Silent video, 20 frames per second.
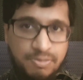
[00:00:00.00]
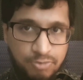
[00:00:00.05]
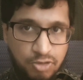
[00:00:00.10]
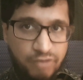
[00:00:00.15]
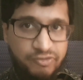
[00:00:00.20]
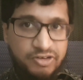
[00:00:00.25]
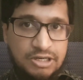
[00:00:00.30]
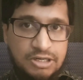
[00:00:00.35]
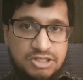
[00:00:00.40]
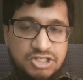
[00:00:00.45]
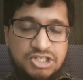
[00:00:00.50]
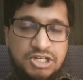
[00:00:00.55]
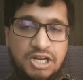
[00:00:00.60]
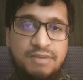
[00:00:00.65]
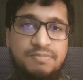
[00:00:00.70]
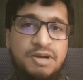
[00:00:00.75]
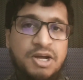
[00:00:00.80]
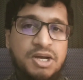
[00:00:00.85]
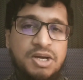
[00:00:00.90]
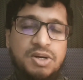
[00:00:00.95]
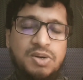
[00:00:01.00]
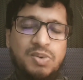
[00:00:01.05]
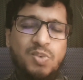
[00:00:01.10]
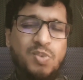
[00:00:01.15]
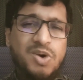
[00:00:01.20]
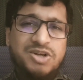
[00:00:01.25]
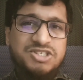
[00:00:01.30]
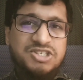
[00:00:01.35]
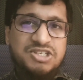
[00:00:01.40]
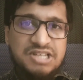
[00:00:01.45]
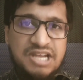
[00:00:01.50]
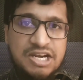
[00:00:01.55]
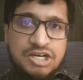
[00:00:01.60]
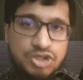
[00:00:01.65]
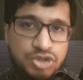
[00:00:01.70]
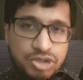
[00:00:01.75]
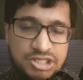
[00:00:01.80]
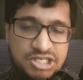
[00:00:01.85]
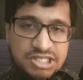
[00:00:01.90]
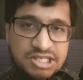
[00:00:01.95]
But the Prophet al-Islam wasn't
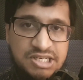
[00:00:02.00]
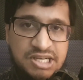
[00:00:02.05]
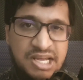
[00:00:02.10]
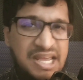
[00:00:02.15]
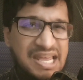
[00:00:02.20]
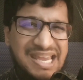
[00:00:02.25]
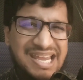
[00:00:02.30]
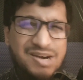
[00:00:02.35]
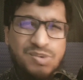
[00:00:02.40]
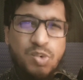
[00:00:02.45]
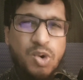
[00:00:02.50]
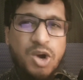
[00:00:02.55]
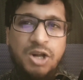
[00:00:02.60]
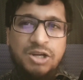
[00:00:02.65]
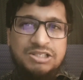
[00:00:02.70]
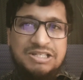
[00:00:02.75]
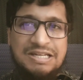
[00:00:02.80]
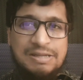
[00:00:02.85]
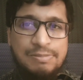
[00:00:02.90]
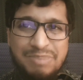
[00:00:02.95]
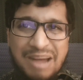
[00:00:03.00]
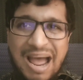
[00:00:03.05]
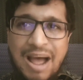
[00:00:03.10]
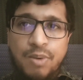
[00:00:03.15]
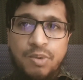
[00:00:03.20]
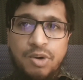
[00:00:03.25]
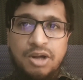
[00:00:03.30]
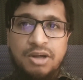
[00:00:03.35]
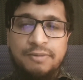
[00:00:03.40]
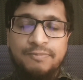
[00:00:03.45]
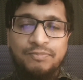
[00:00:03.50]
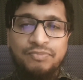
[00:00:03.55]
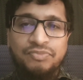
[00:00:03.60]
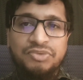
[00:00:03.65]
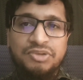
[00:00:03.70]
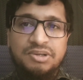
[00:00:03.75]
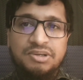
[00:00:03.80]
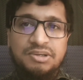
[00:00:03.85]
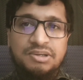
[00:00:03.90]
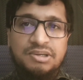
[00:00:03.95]
interested in worldly power,
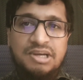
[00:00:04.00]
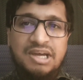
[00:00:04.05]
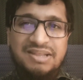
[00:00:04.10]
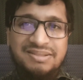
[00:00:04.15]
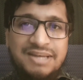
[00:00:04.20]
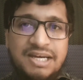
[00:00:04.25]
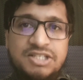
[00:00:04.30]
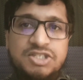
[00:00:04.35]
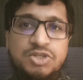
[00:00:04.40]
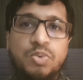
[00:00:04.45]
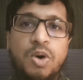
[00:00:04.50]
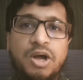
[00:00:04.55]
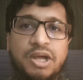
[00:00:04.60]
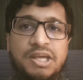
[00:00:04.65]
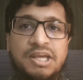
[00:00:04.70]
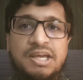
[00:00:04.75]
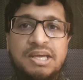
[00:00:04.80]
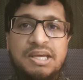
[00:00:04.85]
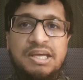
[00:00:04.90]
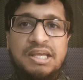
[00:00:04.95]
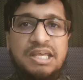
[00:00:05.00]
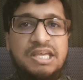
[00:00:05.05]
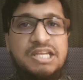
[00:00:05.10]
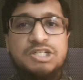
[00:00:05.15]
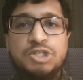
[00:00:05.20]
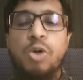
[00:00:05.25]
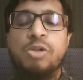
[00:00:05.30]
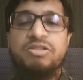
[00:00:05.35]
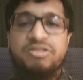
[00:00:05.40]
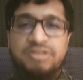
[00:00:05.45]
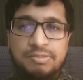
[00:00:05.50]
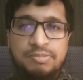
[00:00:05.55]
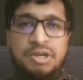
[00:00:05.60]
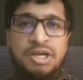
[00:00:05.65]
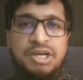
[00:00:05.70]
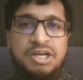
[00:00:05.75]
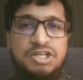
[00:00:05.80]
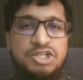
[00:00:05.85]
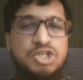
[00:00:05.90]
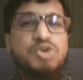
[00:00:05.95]
and that's why he told
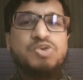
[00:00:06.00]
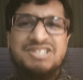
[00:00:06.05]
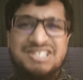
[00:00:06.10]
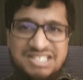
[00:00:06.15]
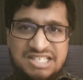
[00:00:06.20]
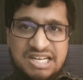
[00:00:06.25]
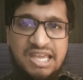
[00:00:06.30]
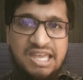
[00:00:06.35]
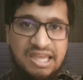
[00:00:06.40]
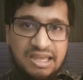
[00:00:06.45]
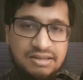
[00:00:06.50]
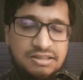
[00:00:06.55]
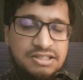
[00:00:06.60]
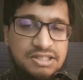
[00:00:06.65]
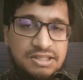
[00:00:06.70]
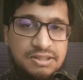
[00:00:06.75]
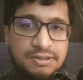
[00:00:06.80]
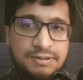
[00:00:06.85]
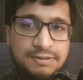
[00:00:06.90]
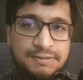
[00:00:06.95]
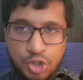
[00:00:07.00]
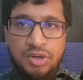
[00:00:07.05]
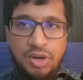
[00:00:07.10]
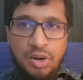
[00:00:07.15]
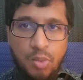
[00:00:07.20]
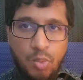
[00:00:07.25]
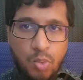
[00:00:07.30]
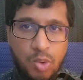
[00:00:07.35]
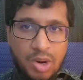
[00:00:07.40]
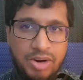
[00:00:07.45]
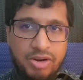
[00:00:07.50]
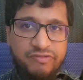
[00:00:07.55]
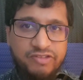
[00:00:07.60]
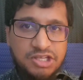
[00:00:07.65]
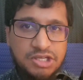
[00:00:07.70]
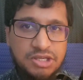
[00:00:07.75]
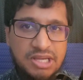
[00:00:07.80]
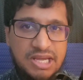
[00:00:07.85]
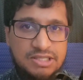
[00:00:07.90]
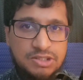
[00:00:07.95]
them to stick it.
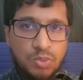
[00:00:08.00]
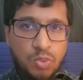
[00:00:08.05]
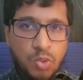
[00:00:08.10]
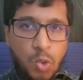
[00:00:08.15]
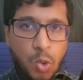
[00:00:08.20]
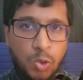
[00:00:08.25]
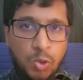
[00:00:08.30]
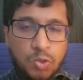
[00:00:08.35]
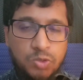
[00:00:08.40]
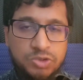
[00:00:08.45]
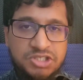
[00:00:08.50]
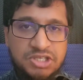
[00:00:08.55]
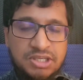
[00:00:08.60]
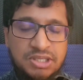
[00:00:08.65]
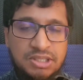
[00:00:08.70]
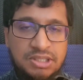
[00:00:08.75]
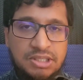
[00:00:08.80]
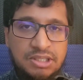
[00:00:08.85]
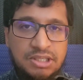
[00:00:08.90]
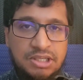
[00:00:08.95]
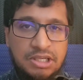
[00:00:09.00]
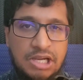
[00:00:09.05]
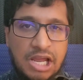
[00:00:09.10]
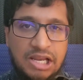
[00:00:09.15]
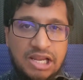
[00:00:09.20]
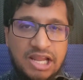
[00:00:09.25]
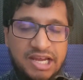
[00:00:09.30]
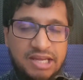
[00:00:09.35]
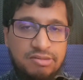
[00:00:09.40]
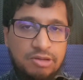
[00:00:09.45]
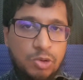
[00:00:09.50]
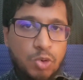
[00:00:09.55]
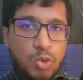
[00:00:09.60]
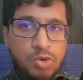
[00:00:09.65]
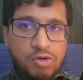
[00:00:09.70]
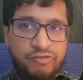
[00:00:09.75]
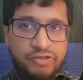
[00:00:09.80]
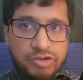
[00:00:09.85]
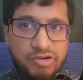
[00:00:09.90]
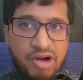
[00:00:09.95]
Wherever you get a warlord, like the
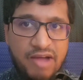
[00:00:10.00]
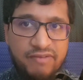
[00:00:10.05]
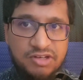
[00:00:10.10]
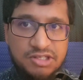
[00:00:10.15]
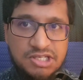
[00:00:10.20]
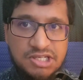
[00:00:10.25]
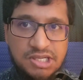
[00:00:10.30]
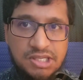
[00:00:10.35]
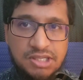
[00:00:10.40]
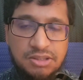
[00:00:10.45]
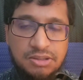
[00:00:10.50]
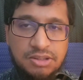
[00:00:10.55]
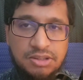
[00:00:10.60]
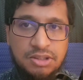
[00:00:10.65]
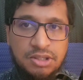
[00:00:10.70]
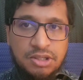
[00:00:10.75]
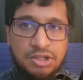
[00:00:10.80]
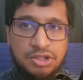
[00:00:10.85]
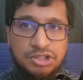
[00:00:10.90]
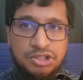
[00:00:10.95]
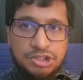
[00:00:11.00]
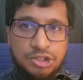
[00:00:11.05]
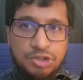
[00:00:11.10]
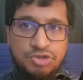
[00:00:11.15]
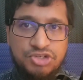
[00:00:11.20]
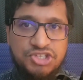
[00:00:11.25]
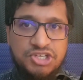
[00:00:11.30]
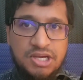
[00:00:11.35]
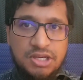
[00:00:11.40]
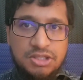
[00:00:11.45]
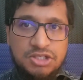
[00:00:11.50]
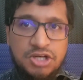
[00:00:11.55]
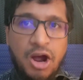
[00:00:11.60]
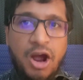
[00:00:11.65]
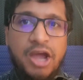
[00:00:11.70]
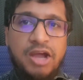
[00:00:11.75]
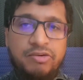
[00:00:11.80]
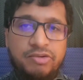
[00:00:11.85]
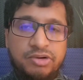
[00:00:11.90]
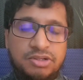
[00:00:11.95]
law of gravity, you see a
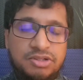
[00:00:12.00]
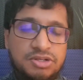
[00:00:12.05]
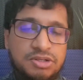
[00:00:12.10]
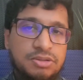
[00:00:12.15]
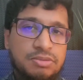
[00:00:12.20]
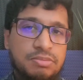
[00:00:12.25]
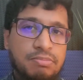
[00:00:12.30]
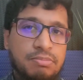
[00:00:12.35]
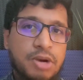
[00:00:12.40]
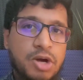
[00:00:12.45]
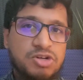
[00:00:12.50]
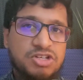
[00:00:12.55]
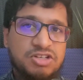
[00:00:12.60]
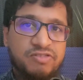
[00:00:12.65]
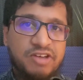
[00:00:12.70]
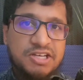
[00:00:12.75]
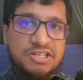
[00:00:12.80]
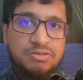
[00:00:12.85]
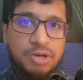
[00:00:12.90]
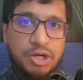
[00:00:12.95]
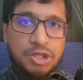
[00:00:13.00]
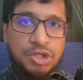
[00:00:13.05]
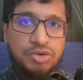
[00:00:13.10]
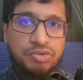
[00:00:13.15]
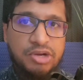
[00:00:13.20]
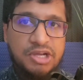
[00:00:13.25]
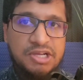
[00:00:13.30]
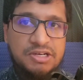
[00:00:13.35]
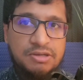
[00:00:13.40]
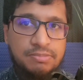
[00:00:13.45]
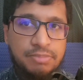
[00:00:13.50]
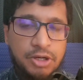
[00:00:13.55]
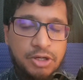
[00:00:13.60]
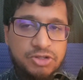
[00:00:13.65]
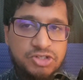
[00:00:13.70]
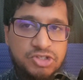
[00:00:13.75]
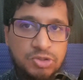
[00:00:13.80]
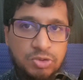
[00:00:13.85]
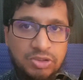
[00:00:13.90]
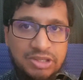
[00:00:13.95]
tyrant motivated by greed and
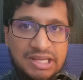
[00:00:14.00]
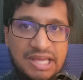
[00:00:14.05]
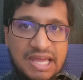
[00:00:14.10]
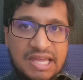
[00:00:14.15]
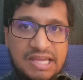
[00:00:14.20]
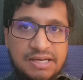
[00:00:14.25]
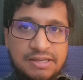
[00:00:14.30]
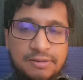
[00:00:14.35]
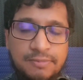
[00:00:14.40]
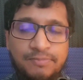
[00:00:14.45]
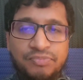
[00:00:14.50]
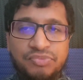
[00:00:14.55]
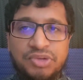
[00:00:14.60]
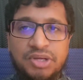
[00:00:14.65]
personal gain.